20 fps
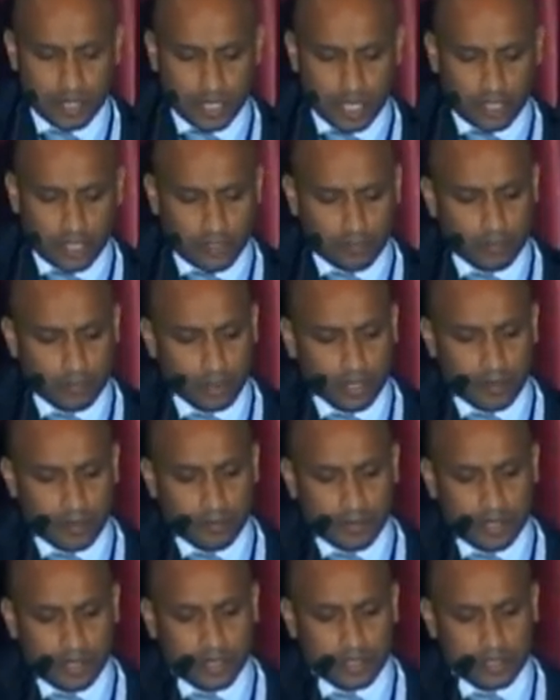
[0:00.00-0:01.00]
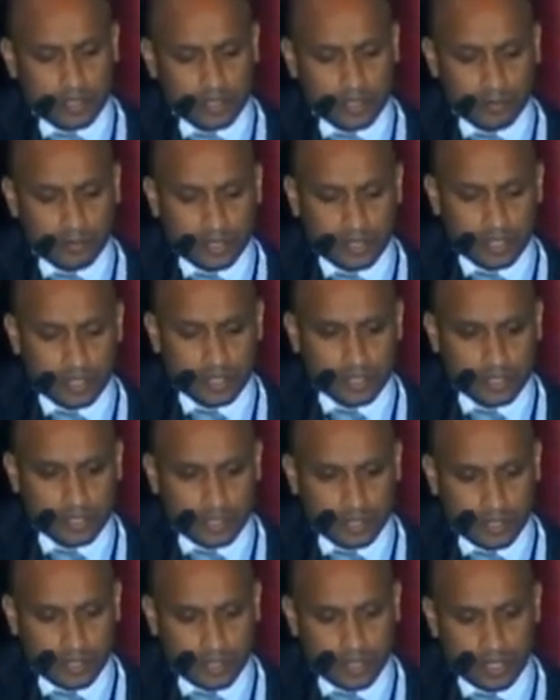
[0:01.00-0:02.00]
And I've put up there some
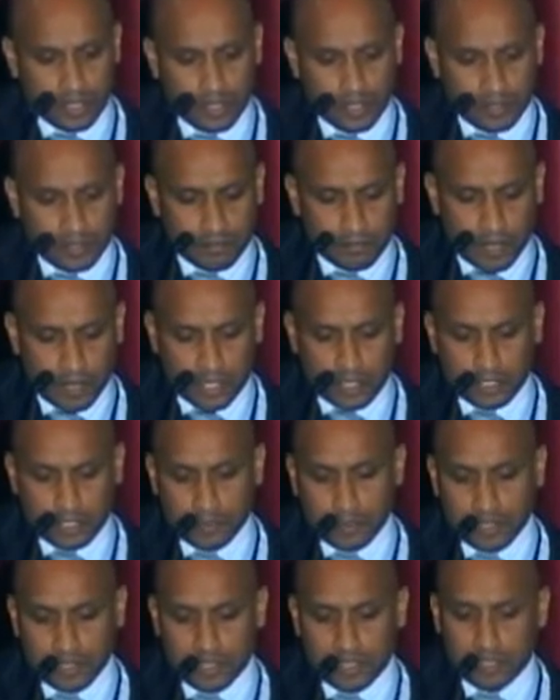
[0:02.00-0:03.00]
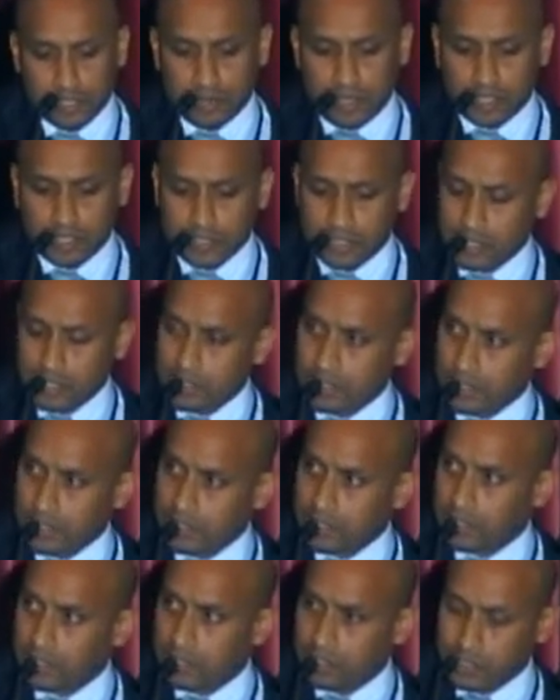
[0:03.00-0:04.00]
addiction management strategies
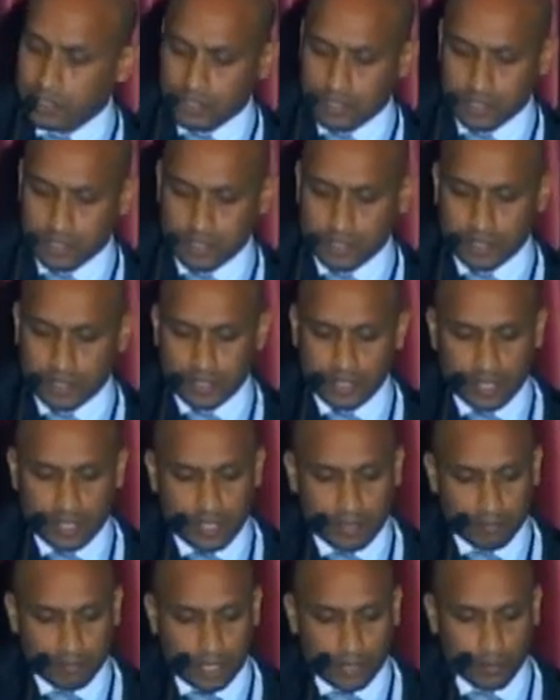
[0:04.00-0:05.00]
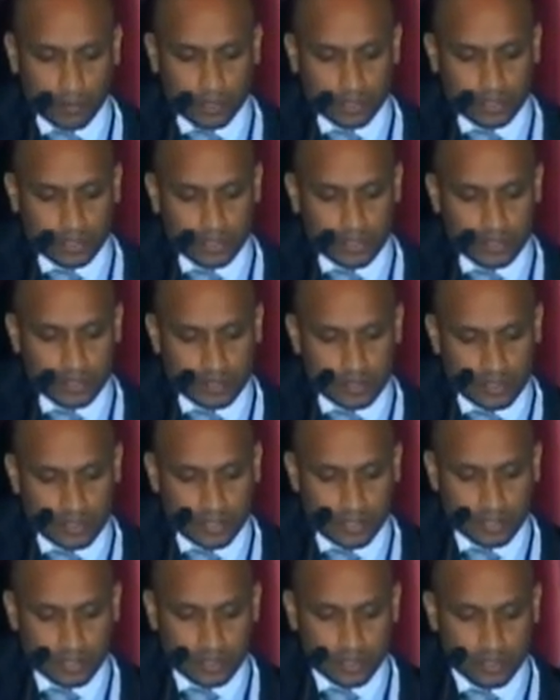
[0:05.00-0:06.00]
that clinicians may want to
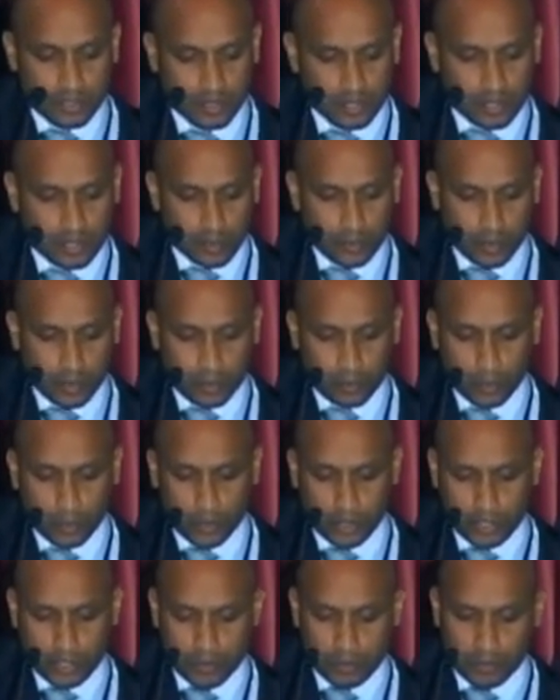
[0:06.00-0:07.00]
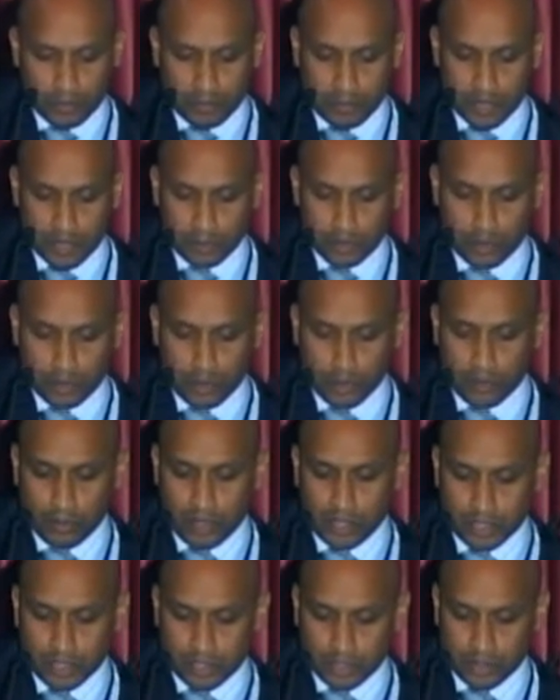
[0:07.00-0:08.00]
consider when working with people who
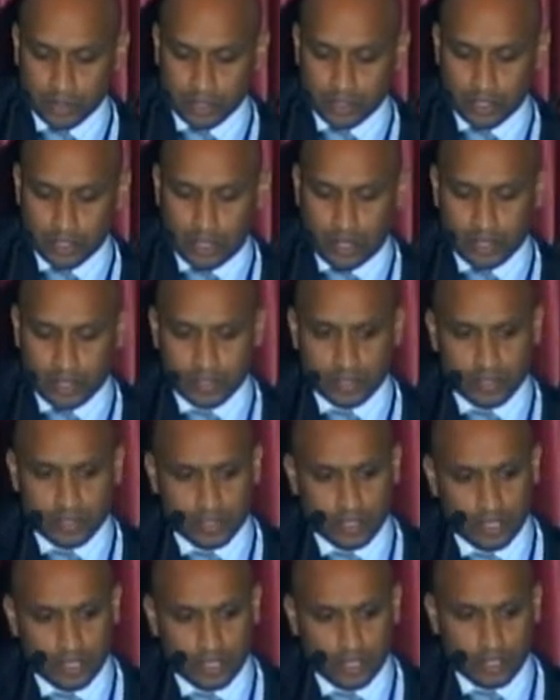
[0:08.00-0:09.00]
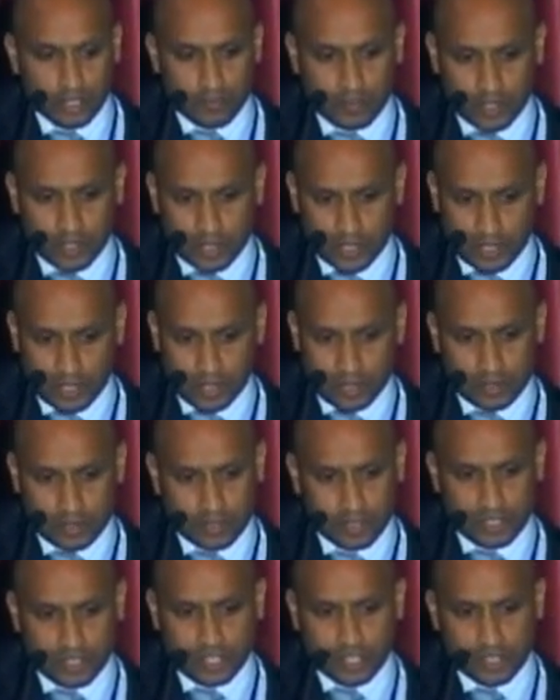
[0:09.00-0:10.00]
might show signs of internet
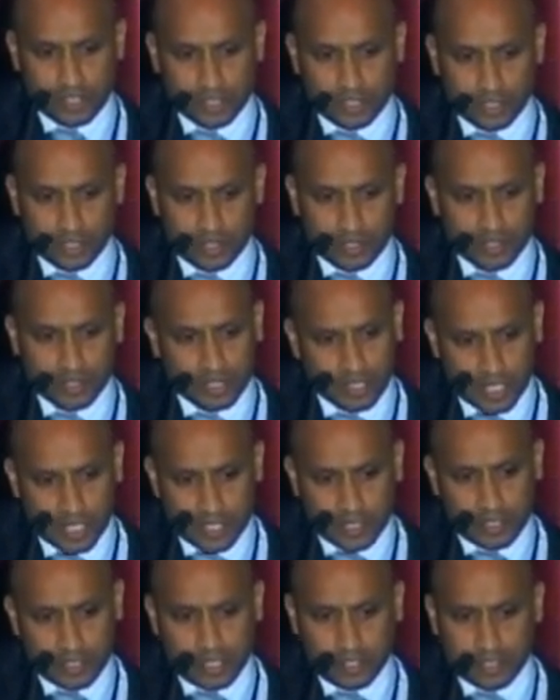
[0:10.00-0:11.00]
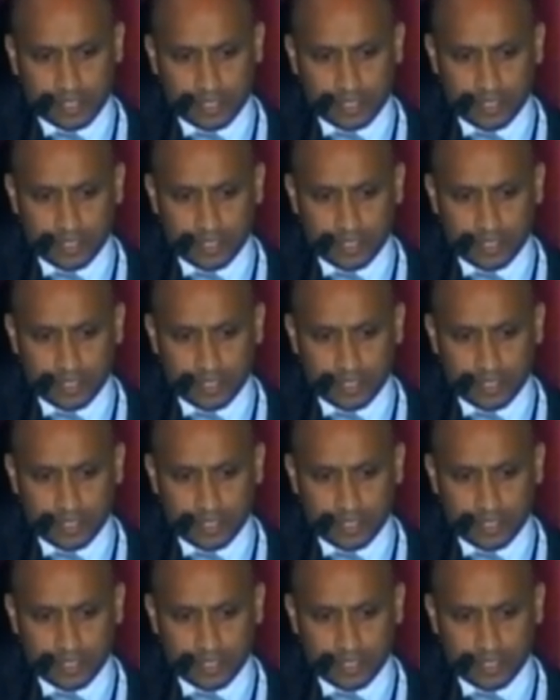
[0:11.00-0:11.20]
addiction, such